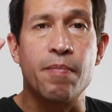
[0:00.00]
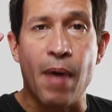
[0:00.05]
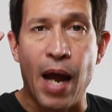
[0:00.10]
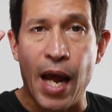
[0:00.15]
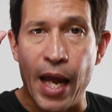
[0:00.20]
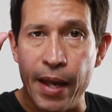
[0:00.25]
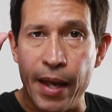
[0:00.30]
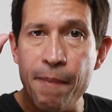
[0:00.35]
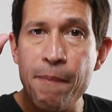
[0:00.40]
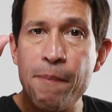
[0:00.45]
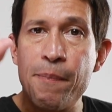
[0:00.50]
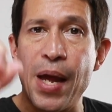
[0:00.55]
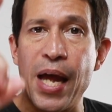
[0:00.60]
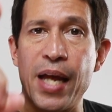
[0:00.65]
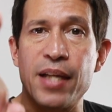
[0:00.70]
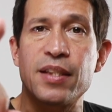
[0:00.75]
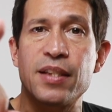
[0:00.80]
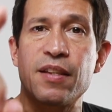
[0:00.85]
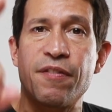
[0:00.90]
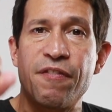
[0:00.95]
my
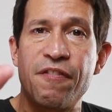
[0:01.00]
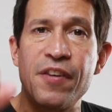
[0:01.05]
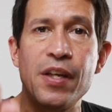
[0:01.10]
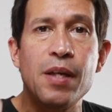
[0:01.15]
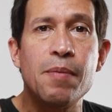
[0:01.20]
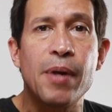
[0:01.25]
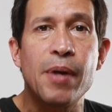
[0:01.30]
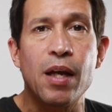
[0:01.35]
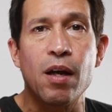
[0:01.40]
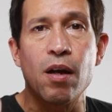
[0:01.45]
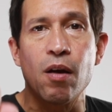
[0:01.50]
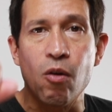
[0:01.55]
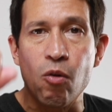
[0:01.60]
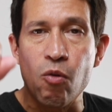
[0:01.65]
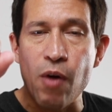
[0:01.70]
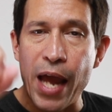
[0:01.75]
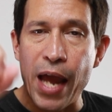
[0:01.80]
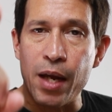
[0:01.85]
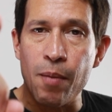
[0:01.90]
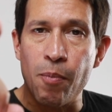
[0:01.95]
best female
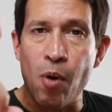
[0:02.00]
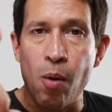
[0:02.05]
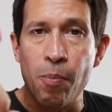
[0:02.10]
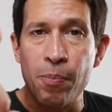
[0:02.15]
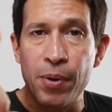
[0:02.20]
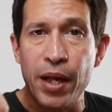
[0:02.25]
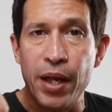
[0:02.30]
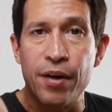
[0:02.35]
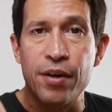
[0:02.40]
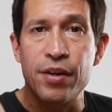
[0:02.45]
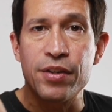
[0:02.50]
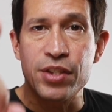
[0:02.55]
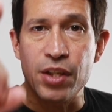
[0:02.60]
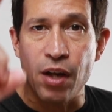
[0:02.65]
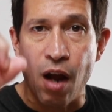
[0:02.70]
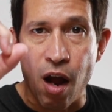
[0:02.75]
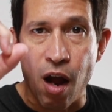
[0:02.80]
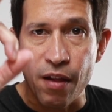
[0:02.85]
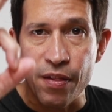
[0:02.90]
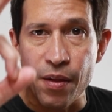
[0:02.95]
racquetball players
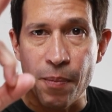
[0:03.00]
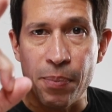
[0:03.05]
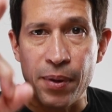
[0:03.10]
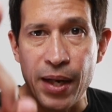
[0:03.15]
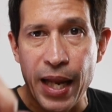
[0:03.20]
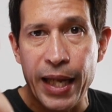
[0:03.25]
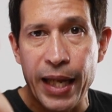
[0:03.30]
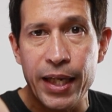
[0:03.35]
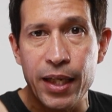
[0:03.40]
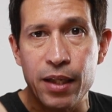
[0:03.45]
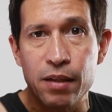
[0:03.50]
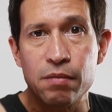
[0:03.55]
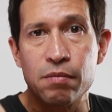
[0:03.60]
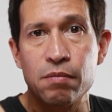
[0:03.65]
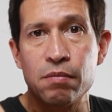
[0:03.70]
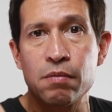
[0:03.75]
on the planet